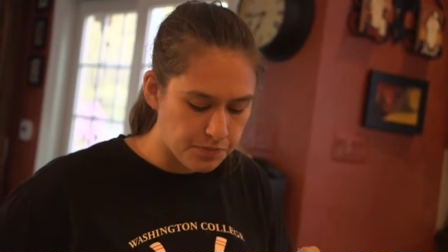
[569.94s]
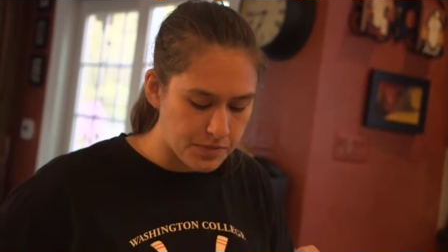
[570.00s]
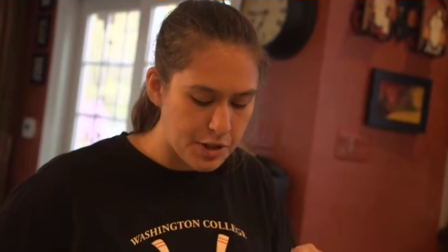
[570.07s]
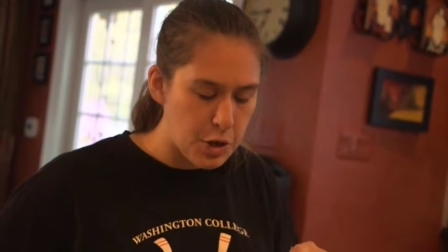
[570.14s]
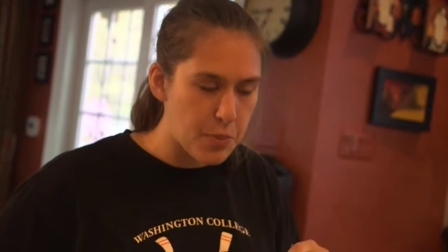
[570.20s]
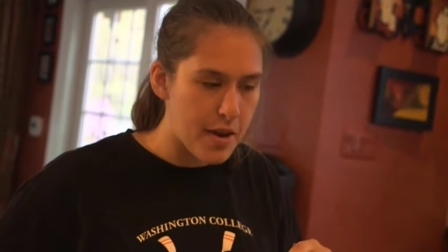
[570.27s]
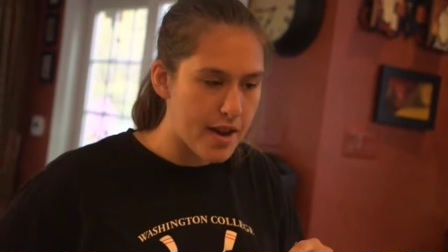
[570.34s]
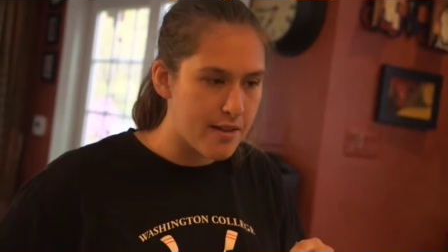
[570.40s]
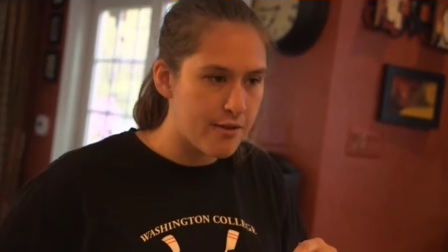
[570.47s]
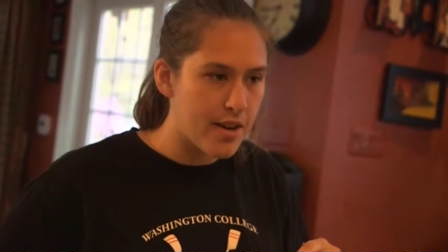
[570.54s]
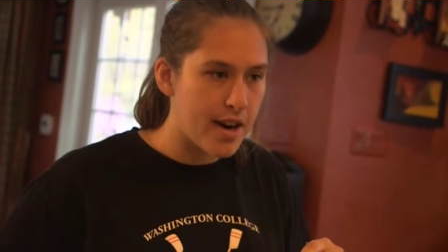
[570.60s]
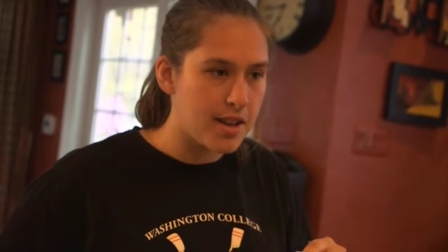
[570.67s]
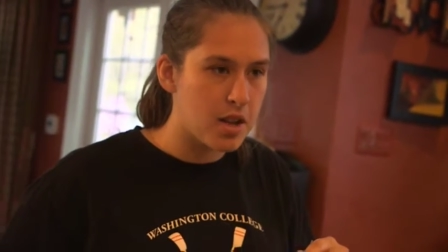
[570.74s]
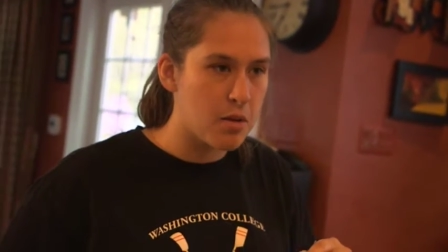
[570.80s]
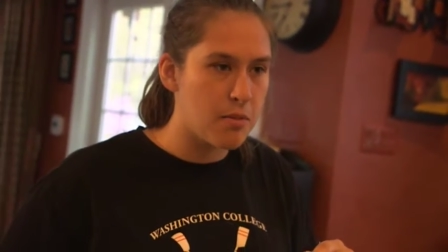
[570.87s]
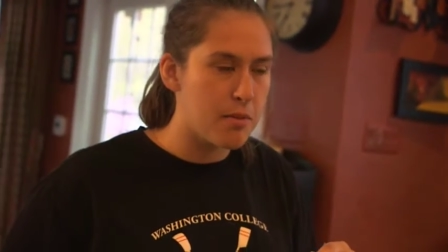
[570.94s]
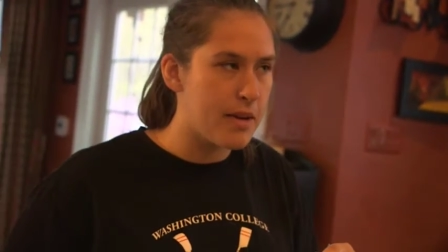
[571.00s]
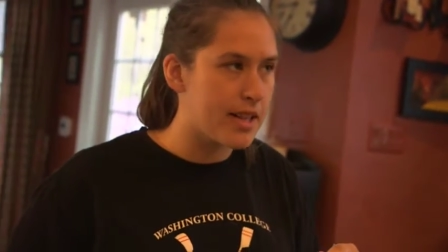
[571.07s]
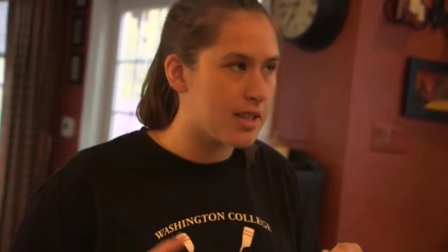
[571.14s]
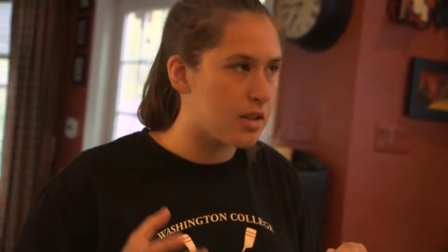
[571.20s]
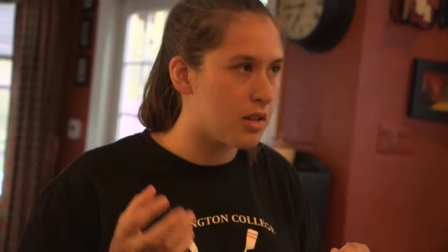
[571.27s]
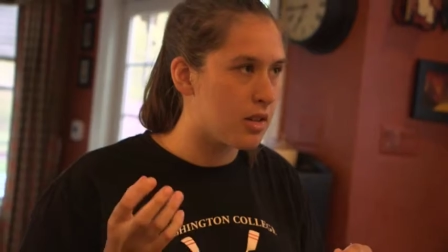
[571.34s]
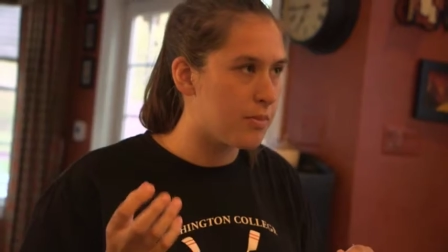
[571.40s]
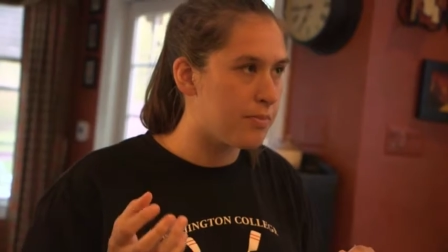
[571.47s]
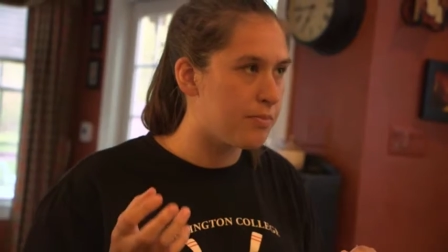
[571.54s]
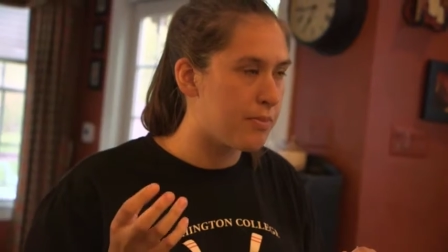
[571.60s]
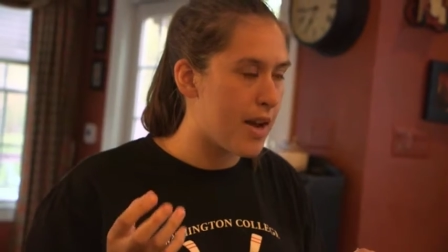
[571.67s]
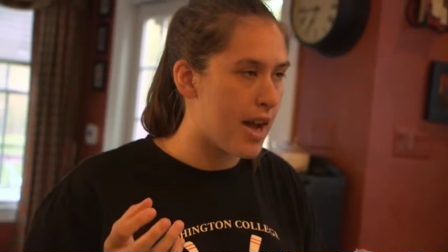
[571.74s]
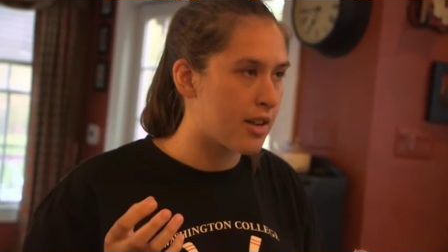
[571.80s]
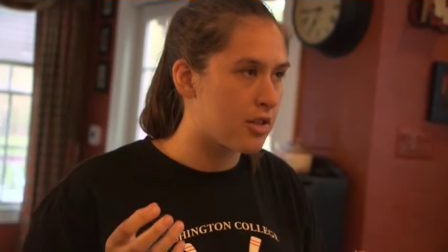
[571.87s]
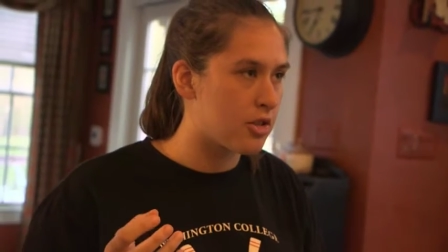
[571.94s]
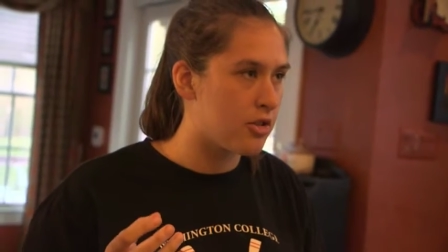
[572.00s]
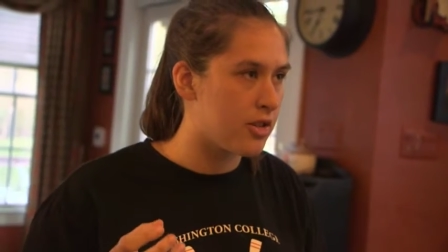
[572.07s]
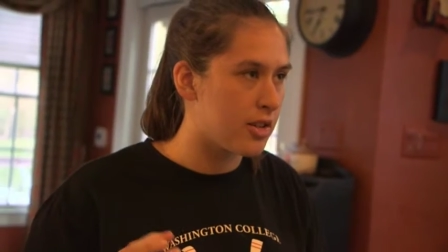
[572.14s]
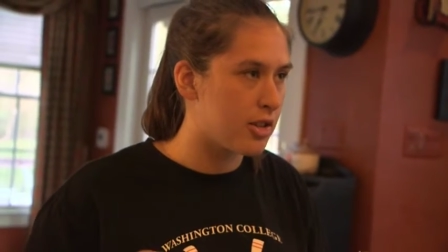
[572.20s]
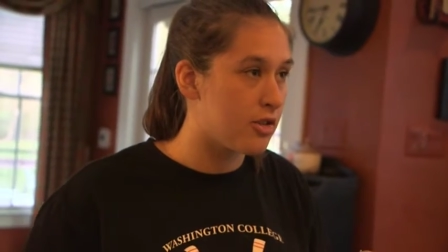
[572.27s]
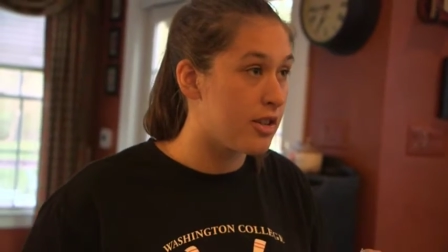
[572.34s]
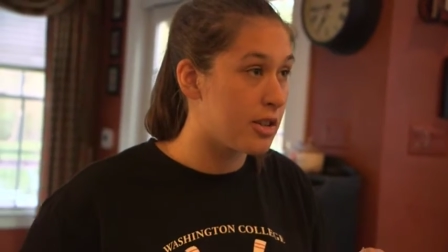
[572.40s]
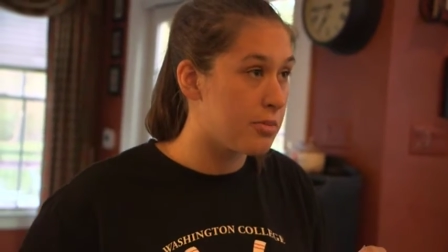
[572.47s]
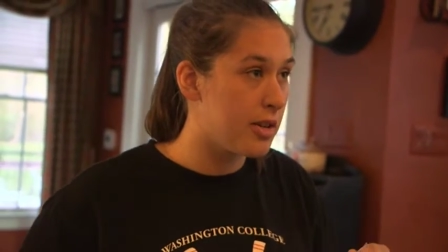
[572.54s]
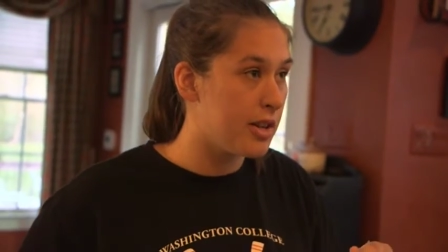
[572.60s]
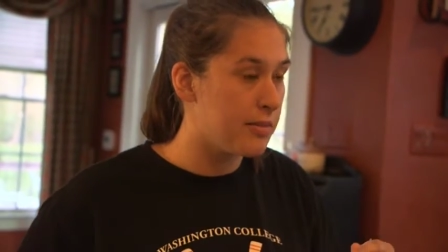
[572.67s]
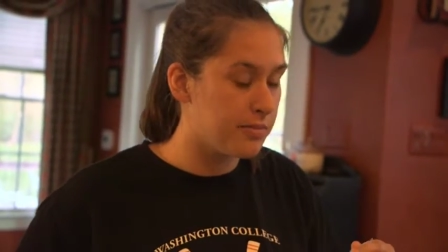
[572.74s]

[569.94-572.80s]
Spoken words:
And you pan fry them and makes the backs crispy.